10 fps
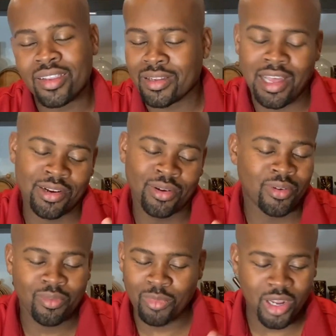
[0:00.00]
I don't know.
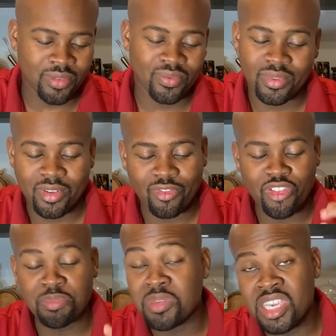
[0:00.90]
But for
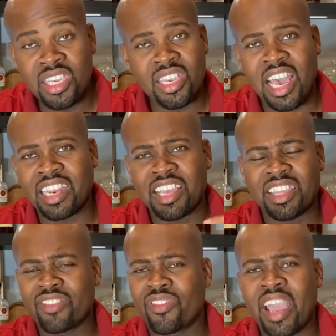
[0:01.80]
me, and I
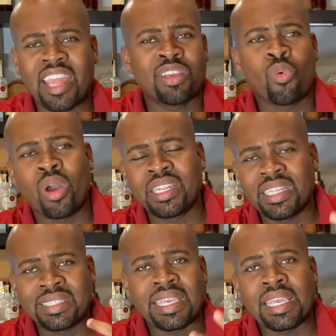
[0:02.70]
think for anyone in the
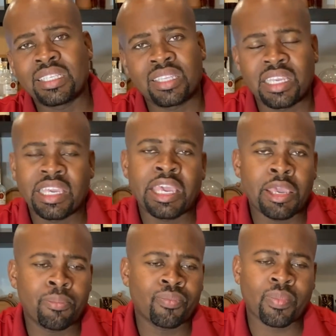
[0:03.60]
tasting game,